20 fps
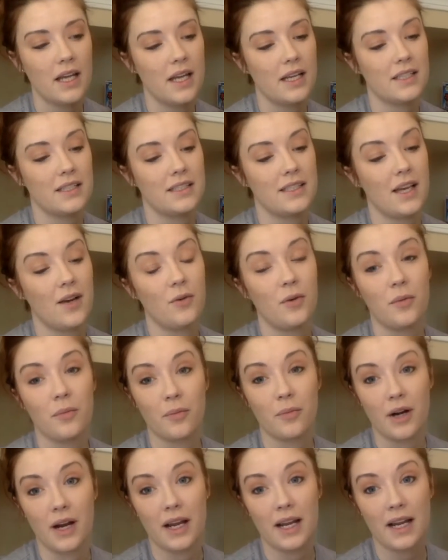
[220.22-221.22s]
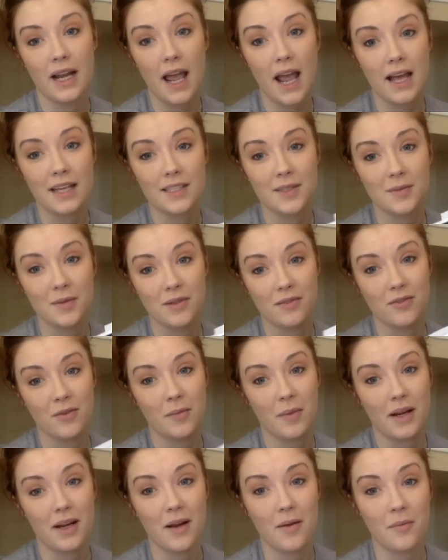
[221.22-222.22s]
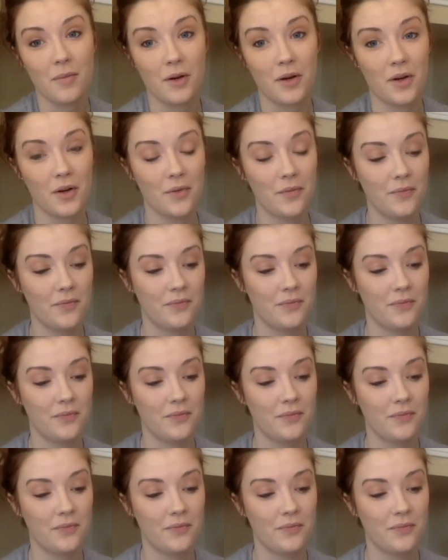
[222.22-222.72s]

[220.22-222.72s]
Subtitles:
is that when Brian asked me for my number